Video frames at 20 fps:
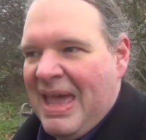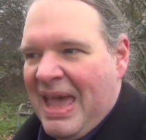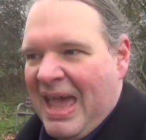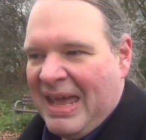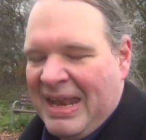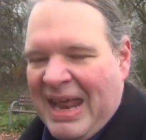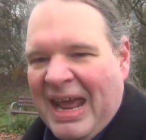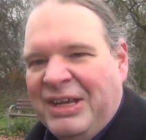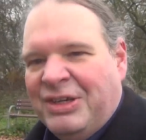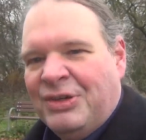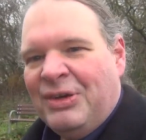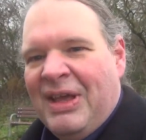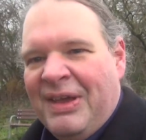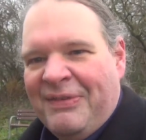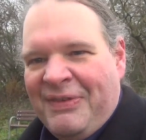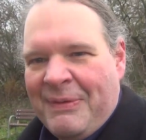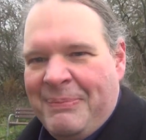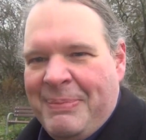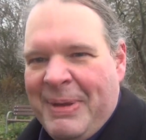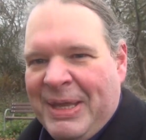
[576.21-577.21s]
And actually,
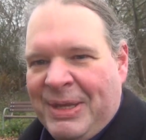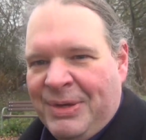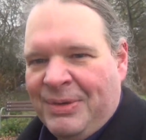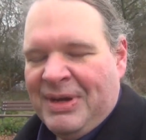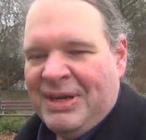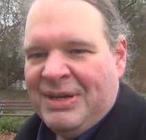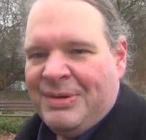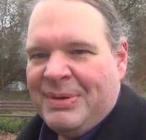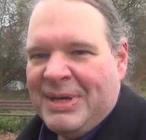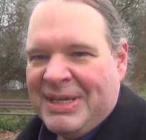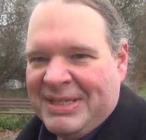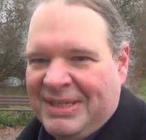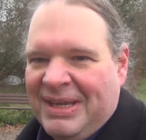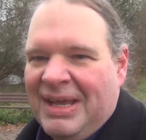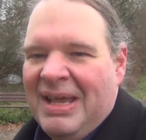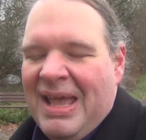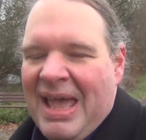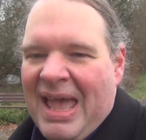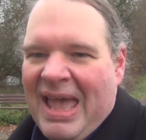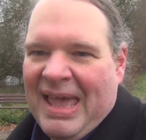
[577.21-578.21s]
if I piqued your interest
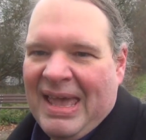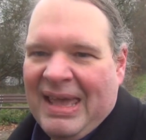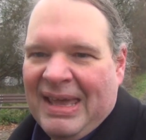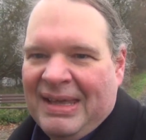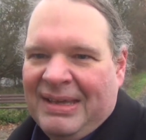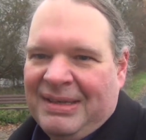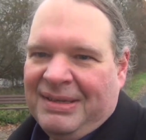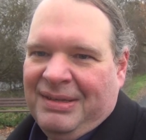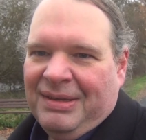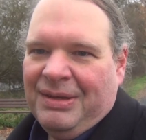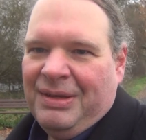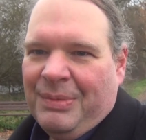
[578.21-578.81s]
and